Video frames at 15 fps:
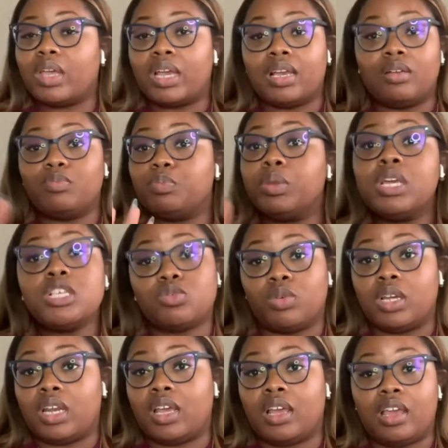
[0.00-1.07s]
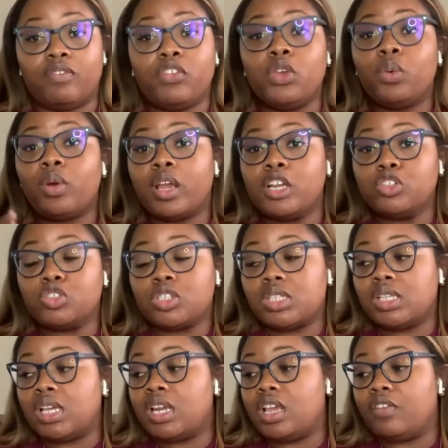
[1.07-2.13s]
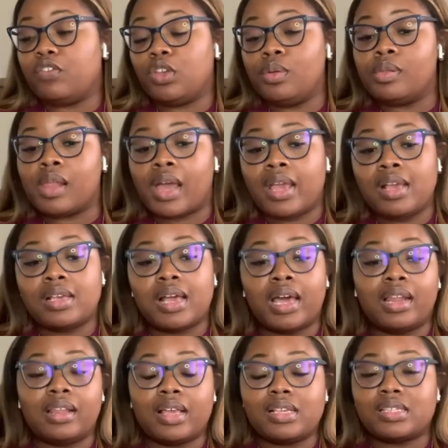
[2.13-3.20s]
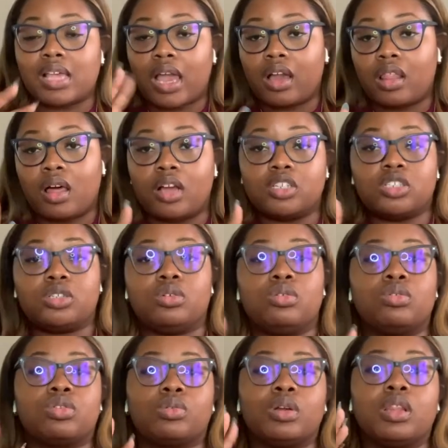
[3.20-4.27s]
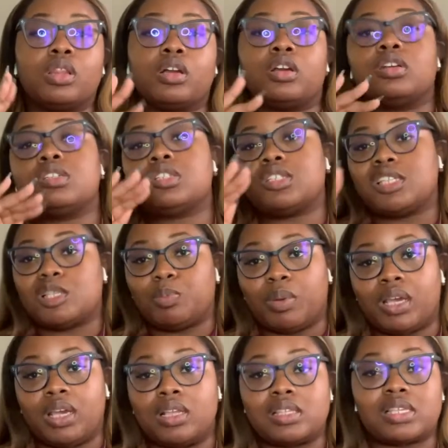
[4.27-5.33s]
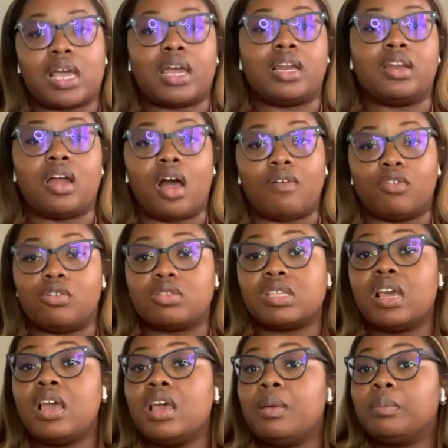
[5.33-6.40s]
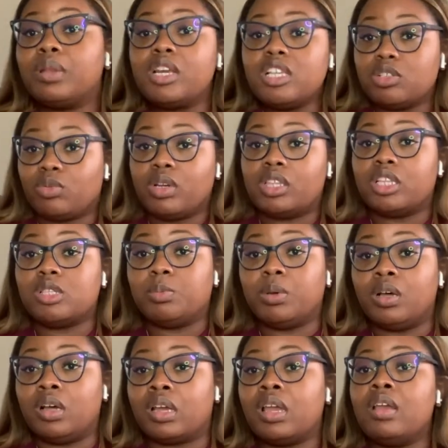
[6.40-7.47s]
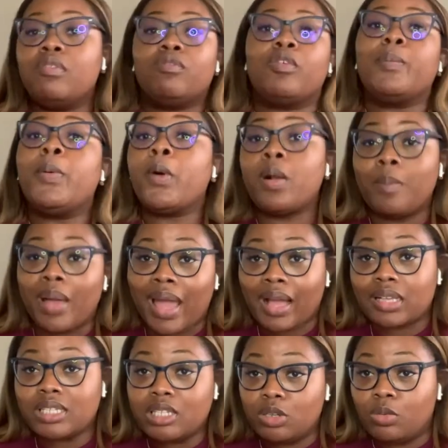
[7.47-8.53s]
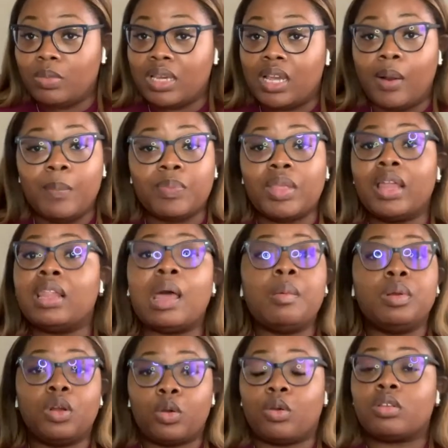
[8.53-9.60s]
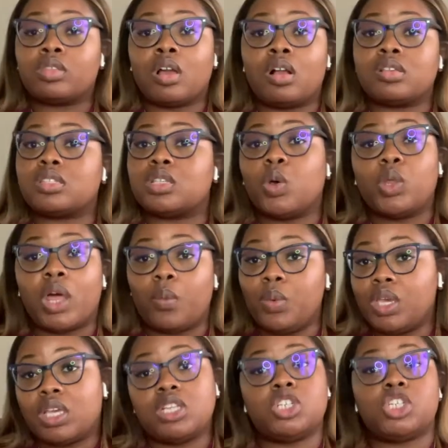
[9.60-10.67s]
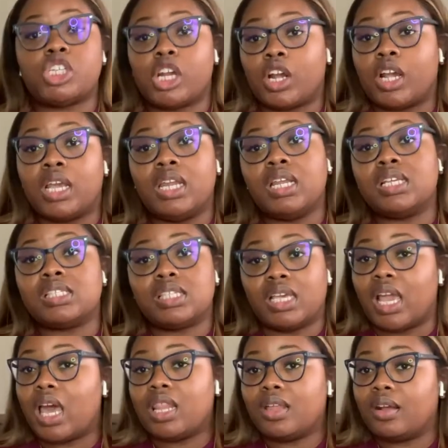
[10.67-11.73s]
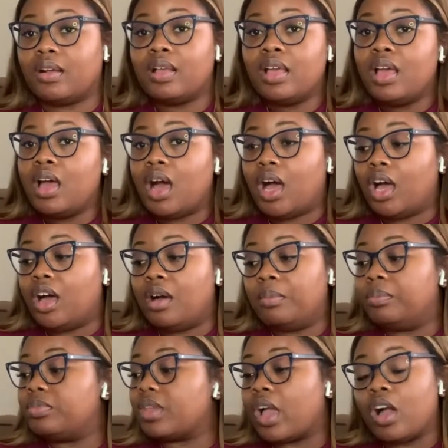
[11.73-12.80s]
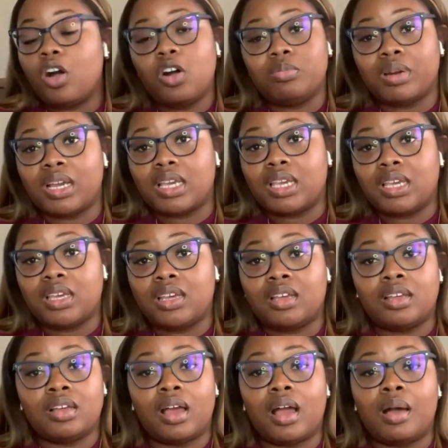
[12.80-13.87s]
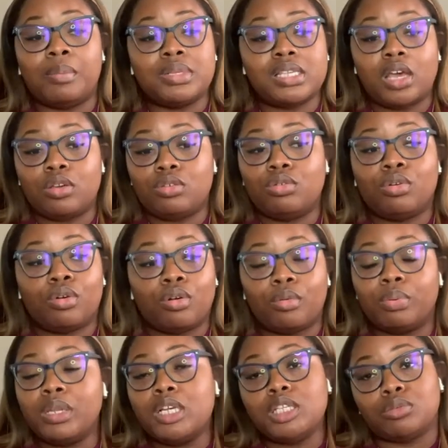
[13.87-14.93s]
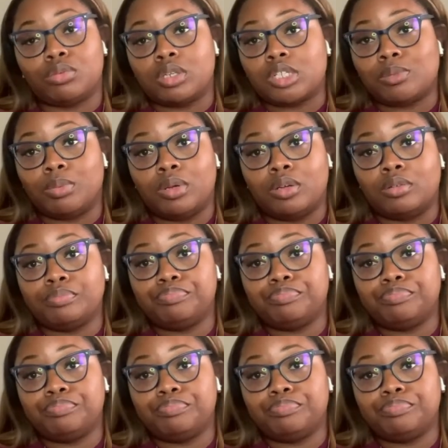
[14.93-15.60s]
Please read it if you were interested. If you like kind of like psychological thriller, suspense kind of novels, please read this book. Report back to me and let me know your thoughts so that we can share in it together. I hope, Nakia, I'm gonna tell you, girl, please read this book.